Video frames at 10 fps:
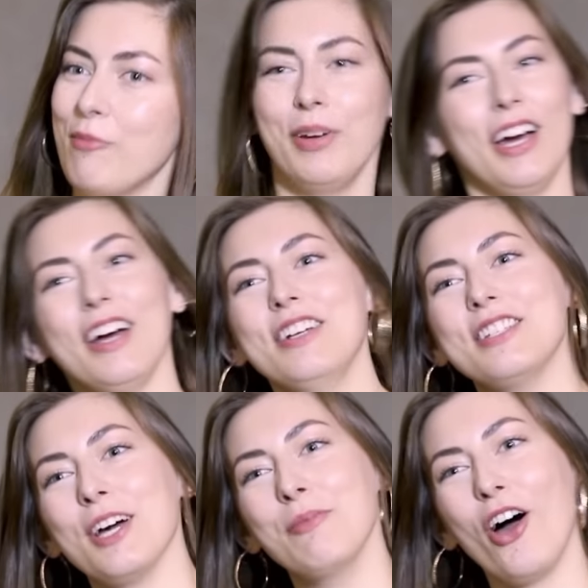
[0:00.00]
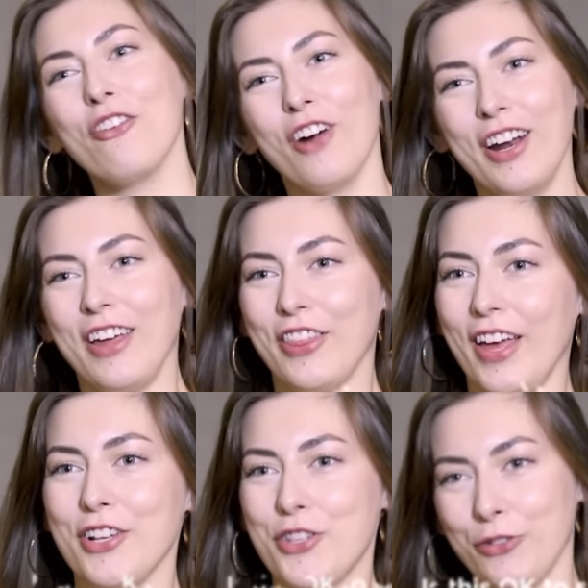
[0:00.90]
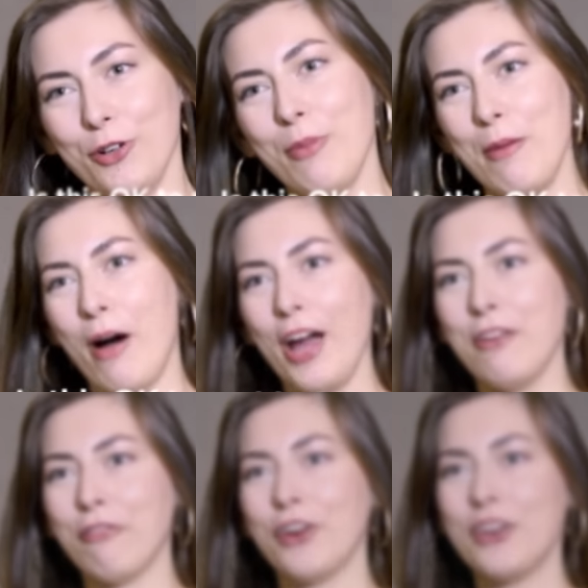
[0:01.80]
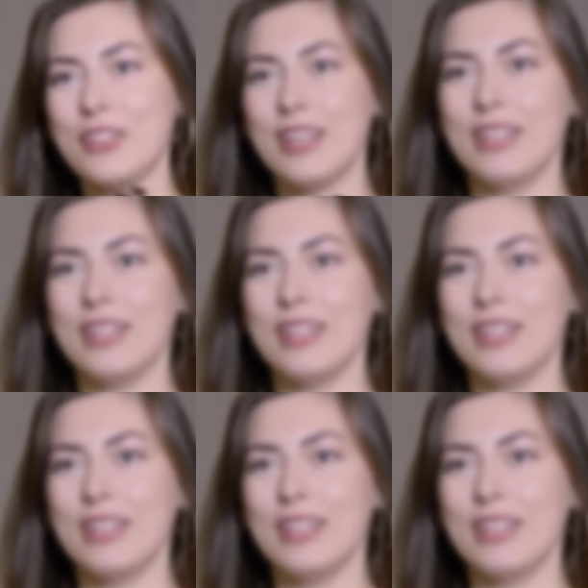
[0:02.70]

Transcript: Because I'm not running things through my mind first,